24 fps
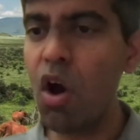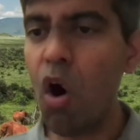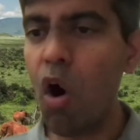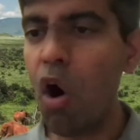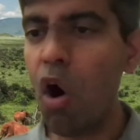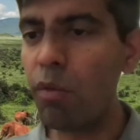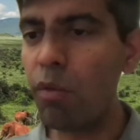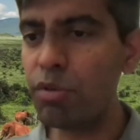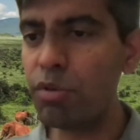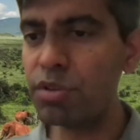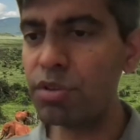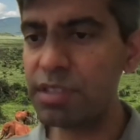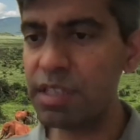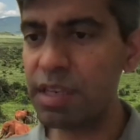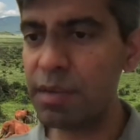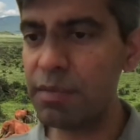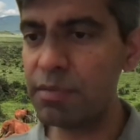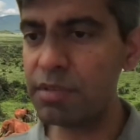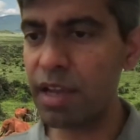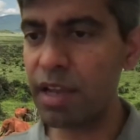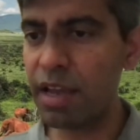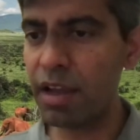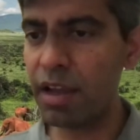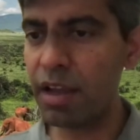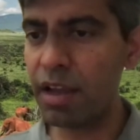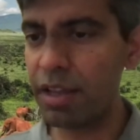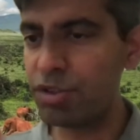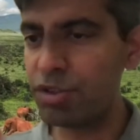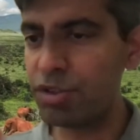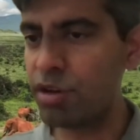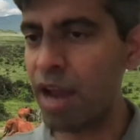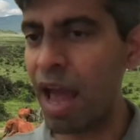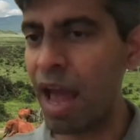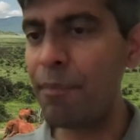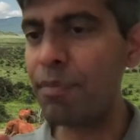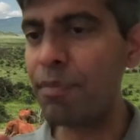almost seems like it
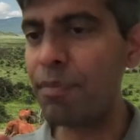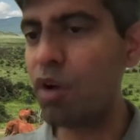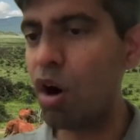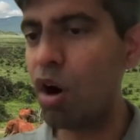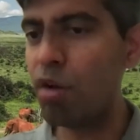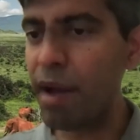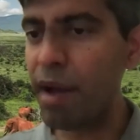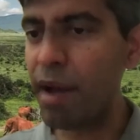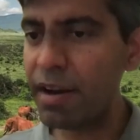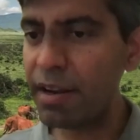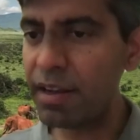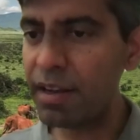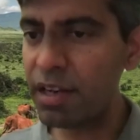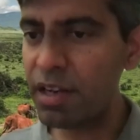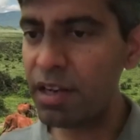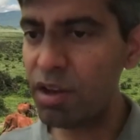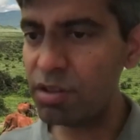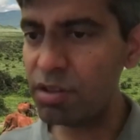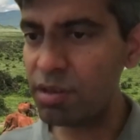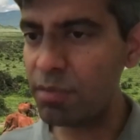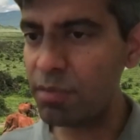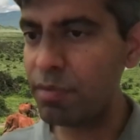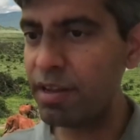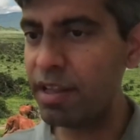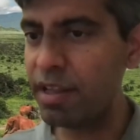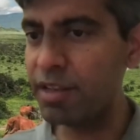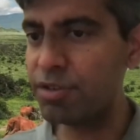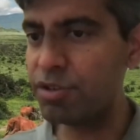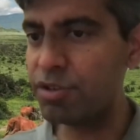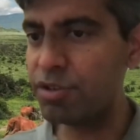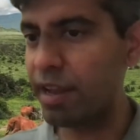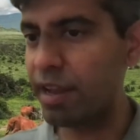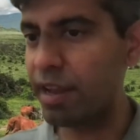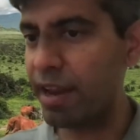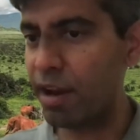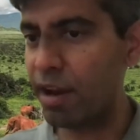should happen automatically or somebody else
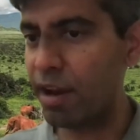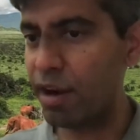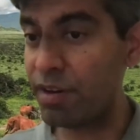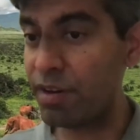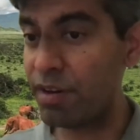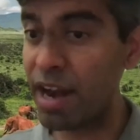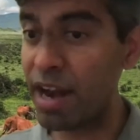should take care of it.